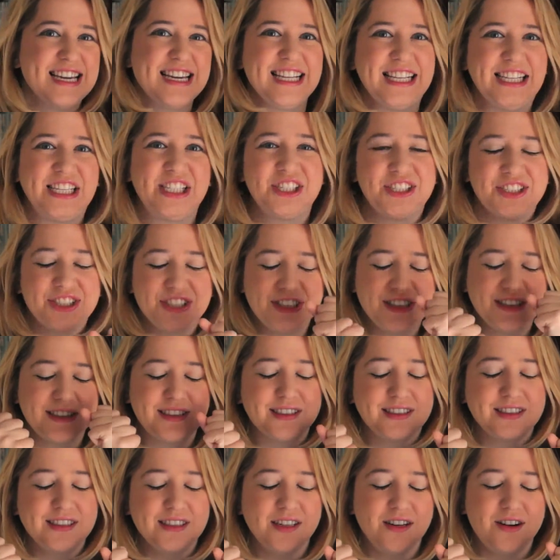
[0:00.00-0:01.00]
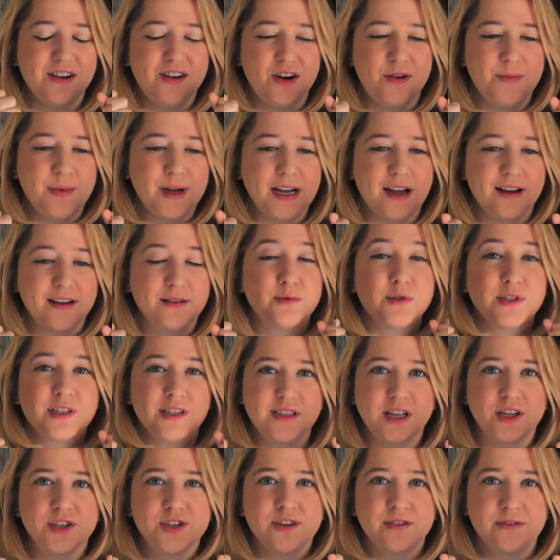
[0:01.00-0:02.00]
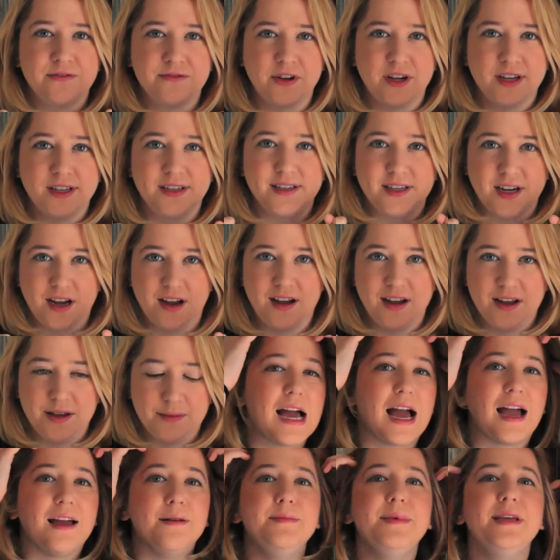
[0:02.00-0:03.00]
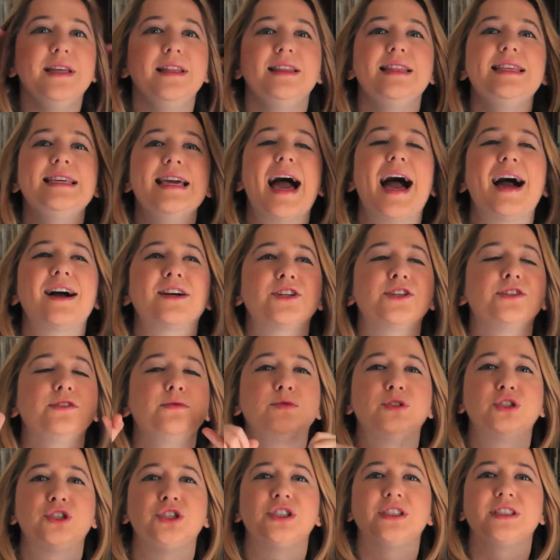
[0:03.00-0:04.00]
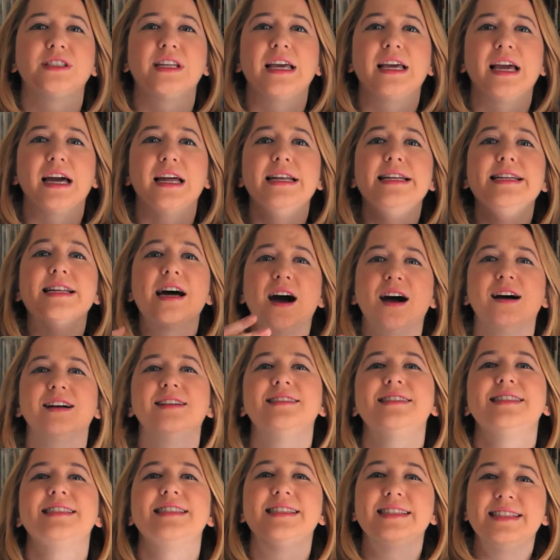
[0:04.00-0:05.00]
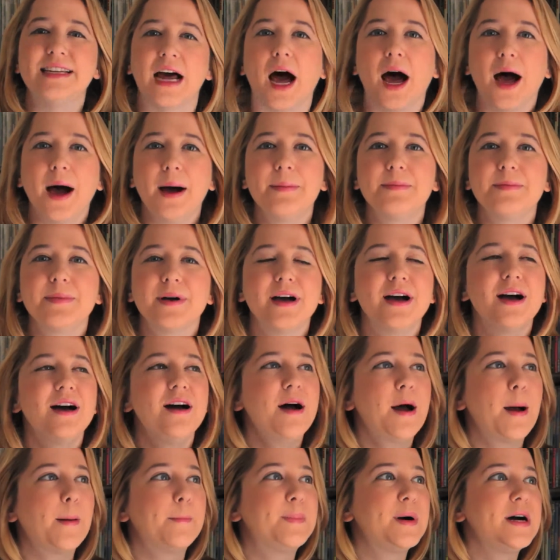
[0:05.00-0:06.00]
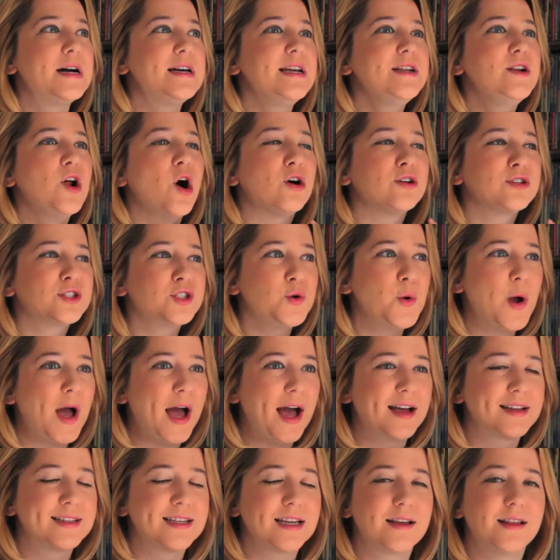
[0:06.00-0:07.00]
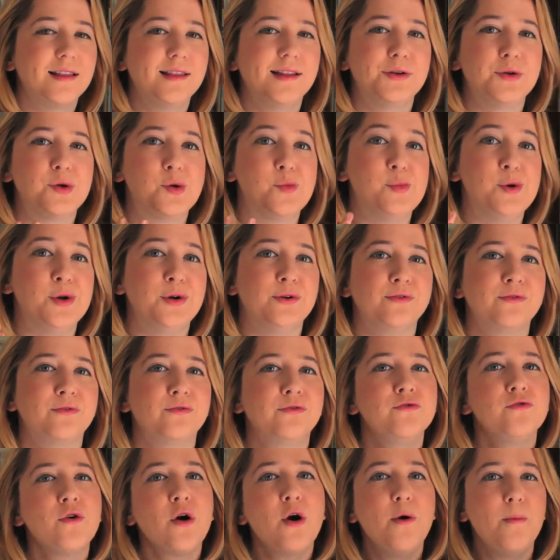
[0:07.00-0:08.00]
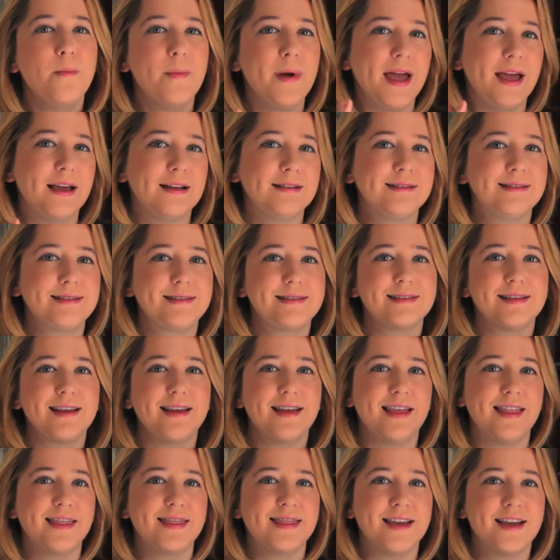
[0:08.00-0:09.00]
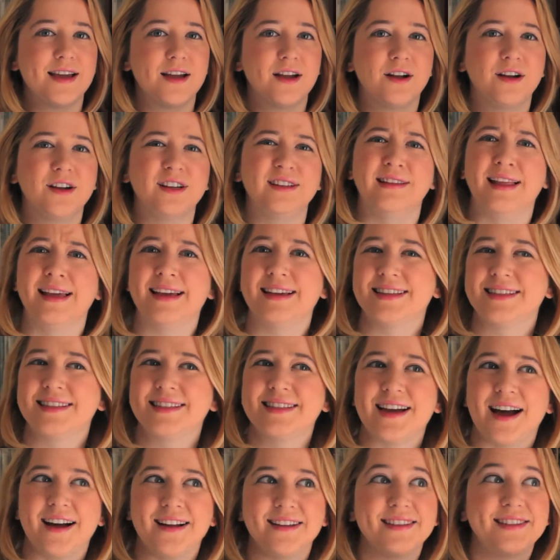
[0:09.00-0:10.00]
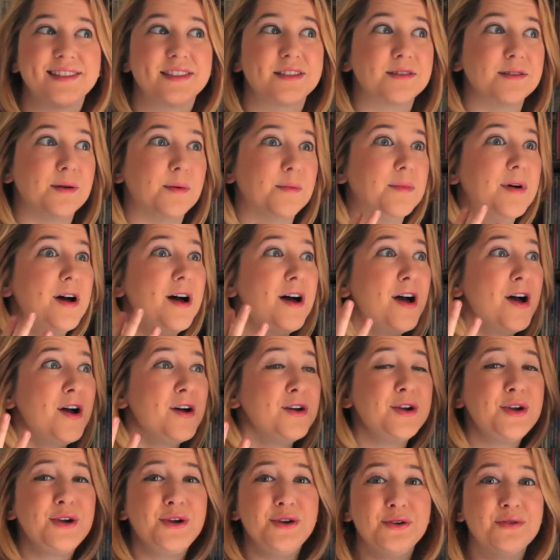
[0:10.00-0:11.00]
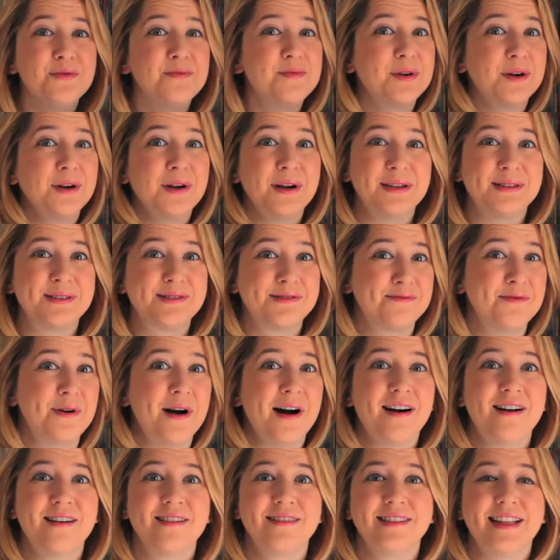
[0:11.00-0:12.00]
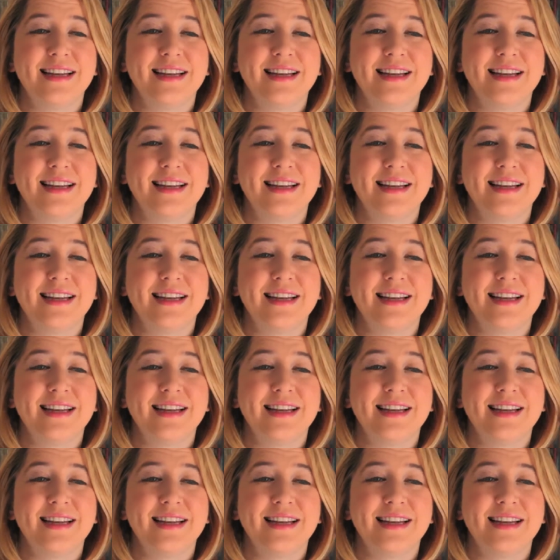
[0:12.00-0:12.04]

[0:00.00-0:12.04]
It's just, oh my god, it was such a fun time. I mean, the action was just like non-stop, but it also has like a little bit of romance in there, and like it's got some humor as well.